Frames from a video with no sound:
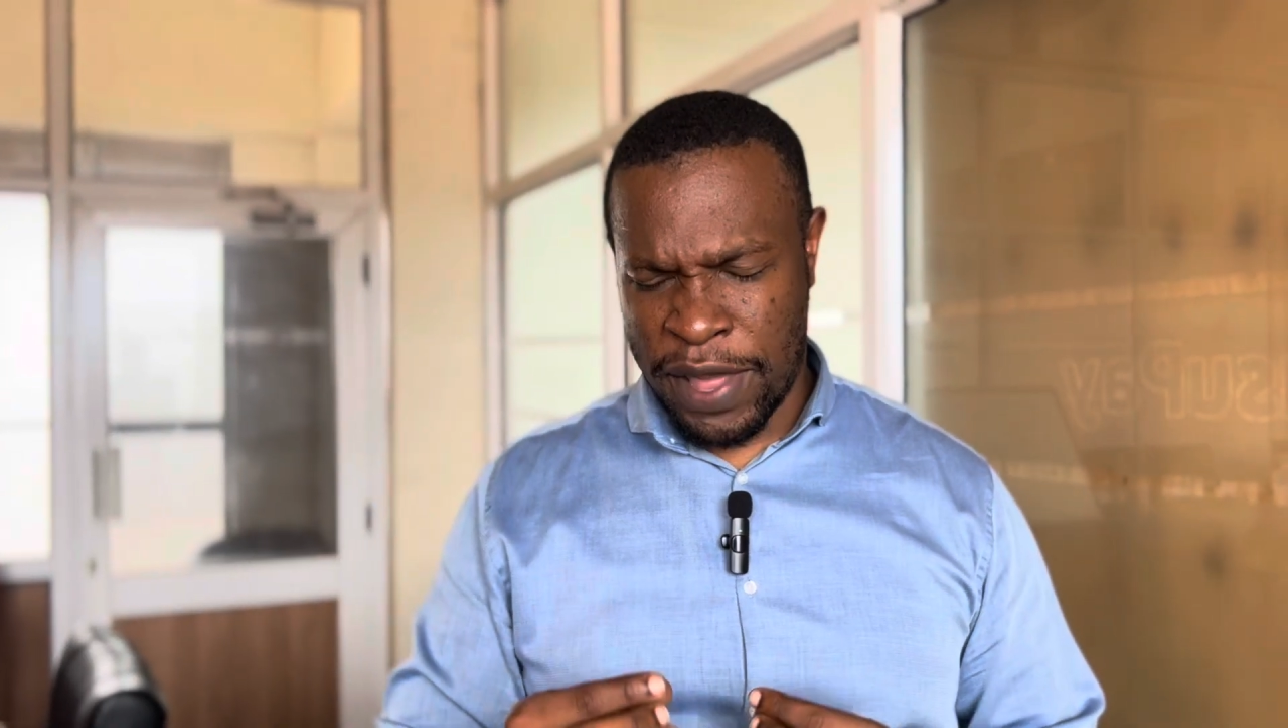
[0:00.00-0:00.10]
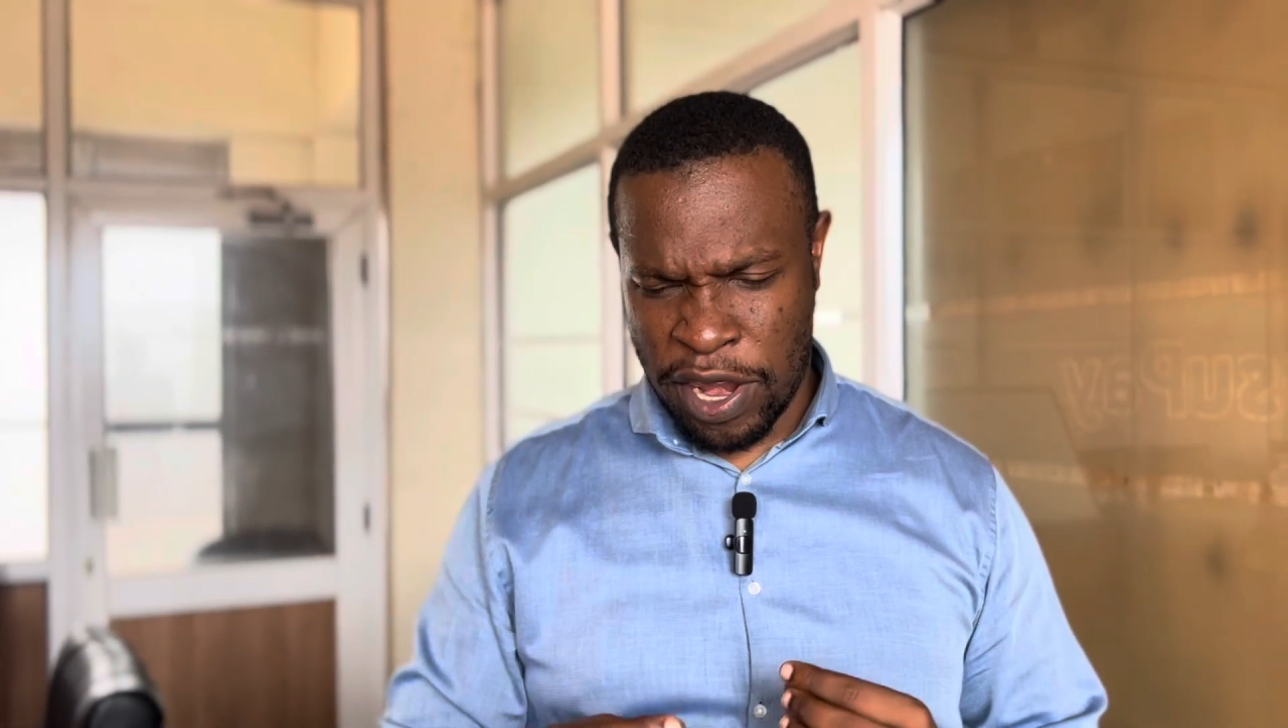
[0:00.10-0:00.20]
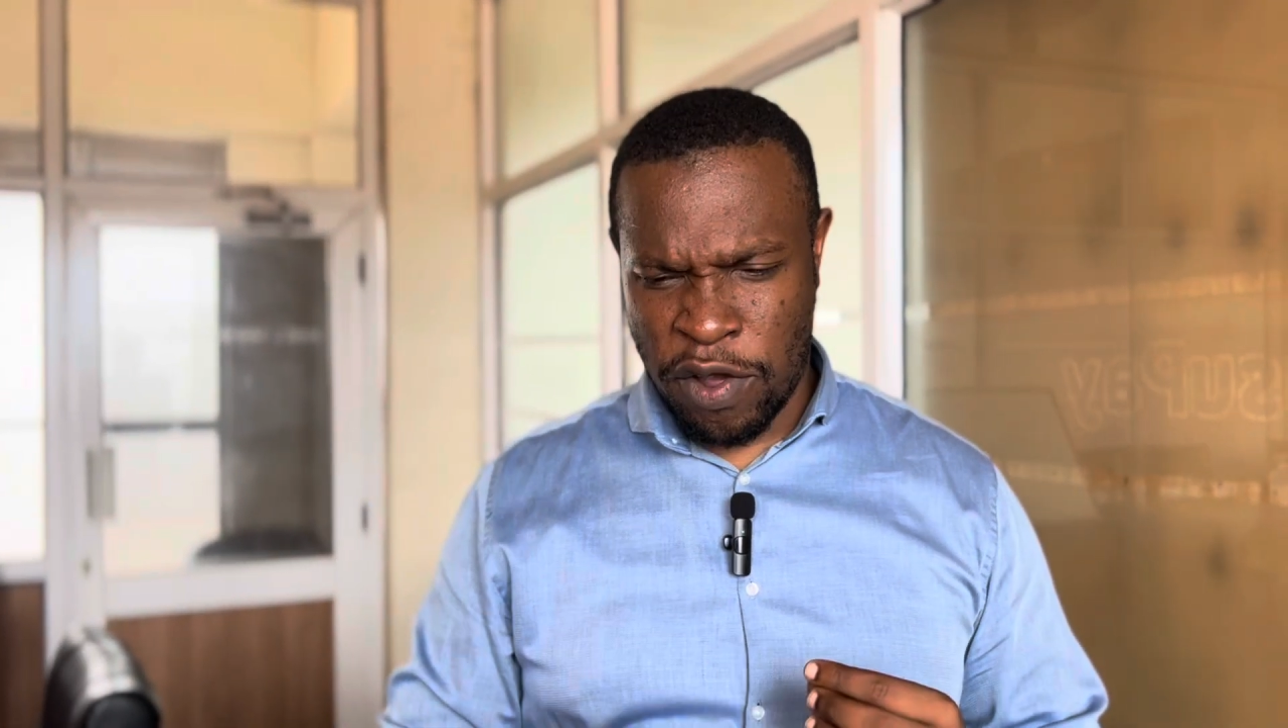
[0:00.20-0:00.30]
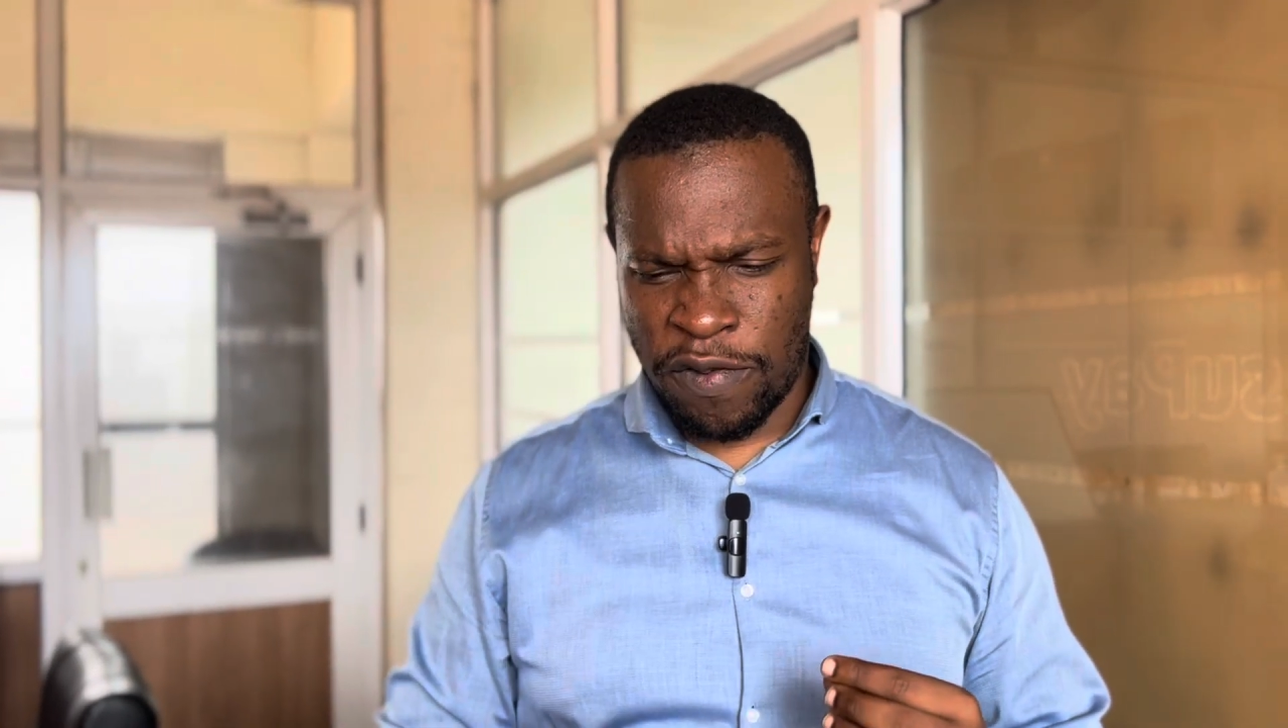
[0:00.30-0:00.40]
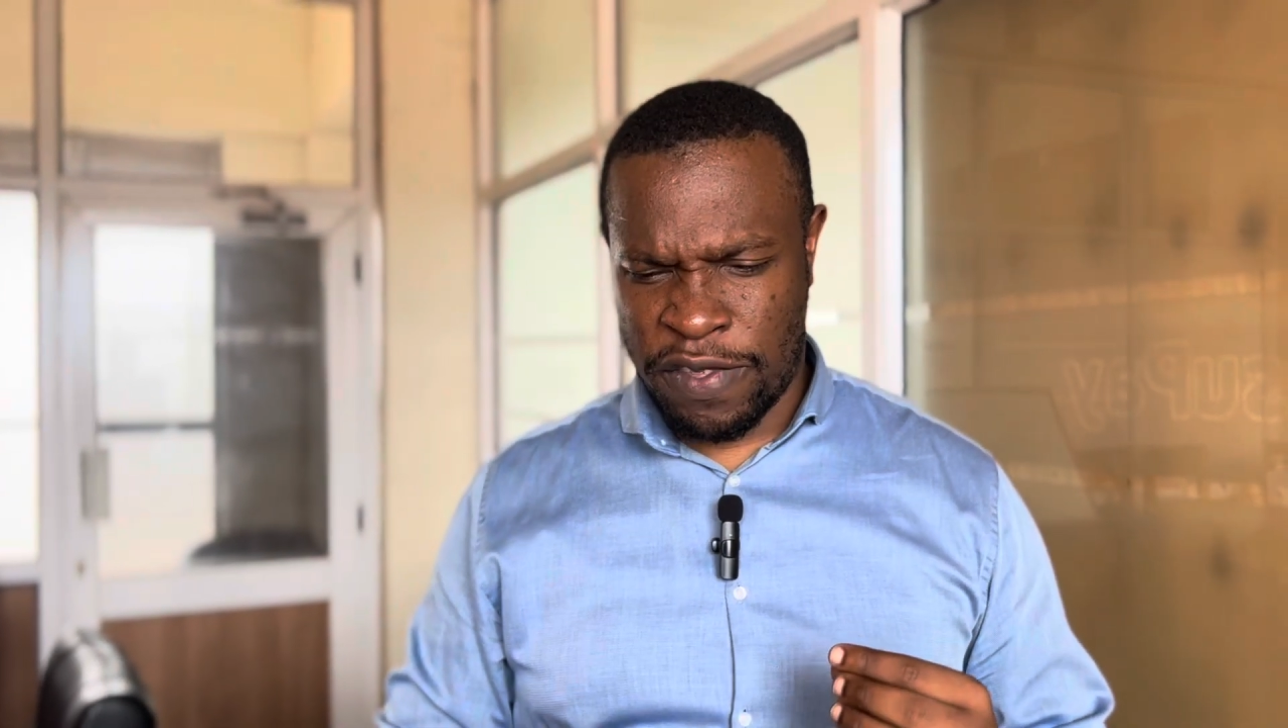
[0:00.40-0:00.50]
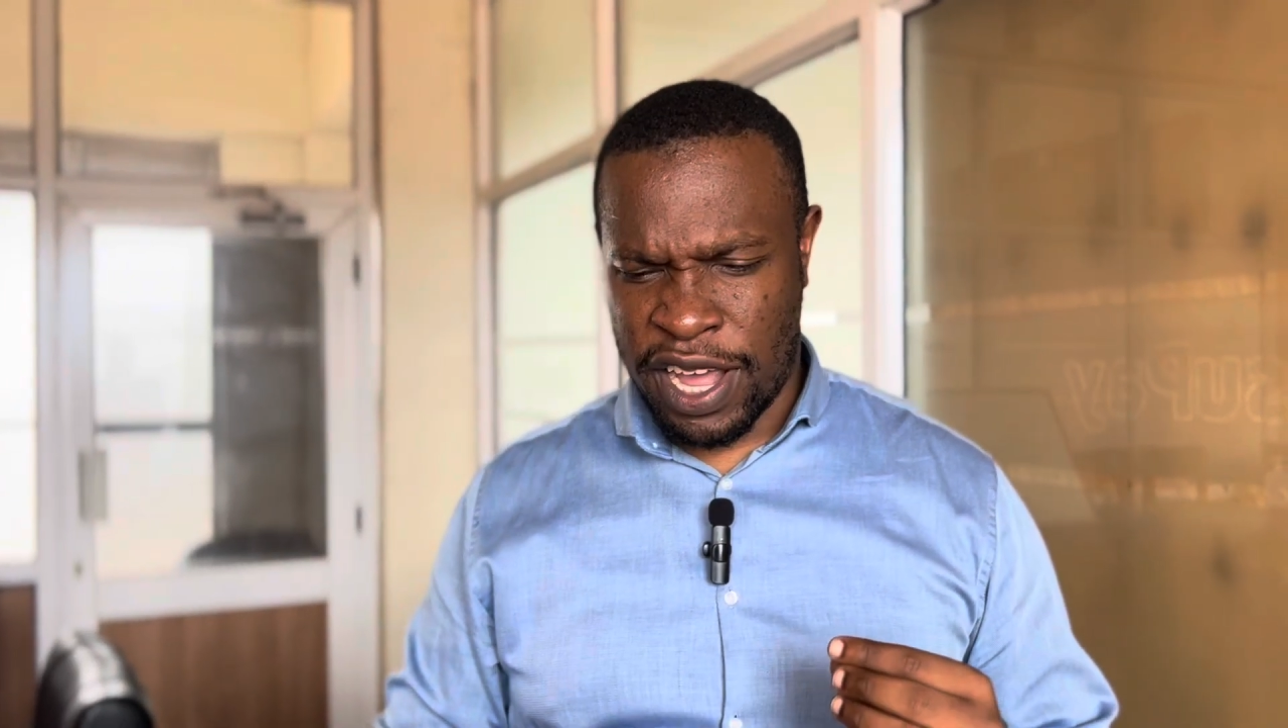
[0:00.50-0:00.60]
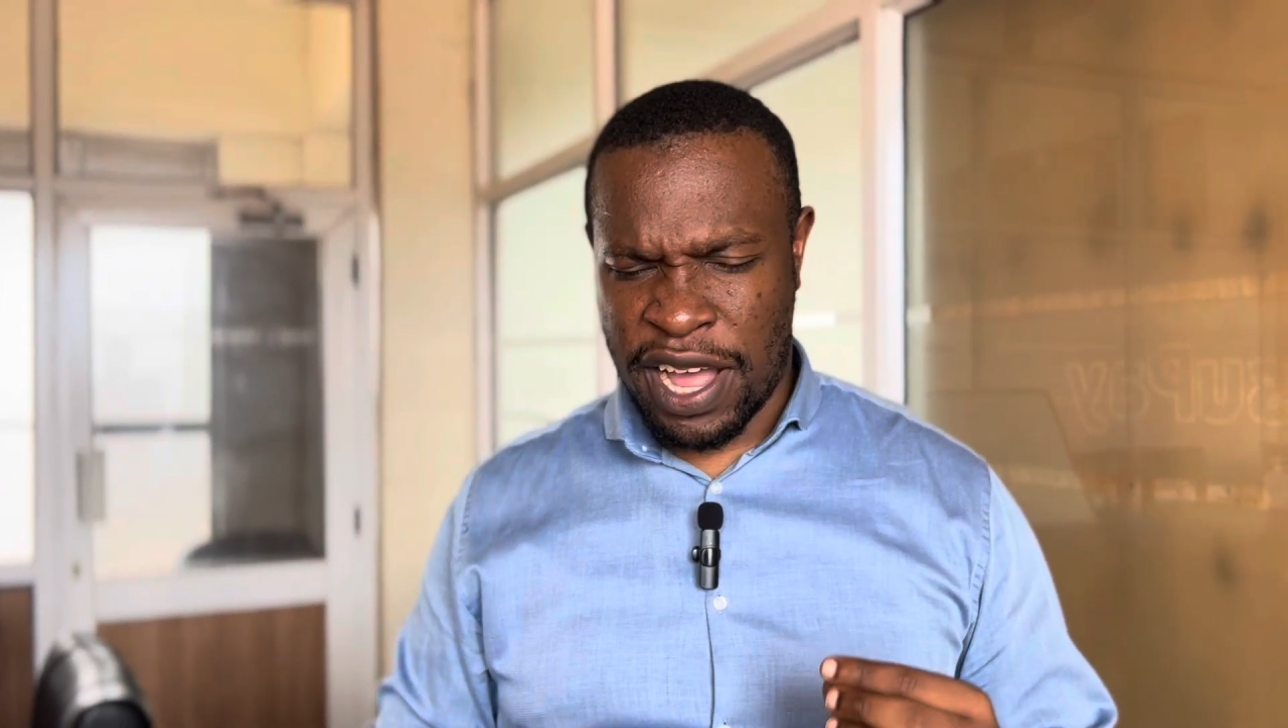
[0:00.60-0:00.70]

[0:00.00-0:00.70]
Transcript: many of the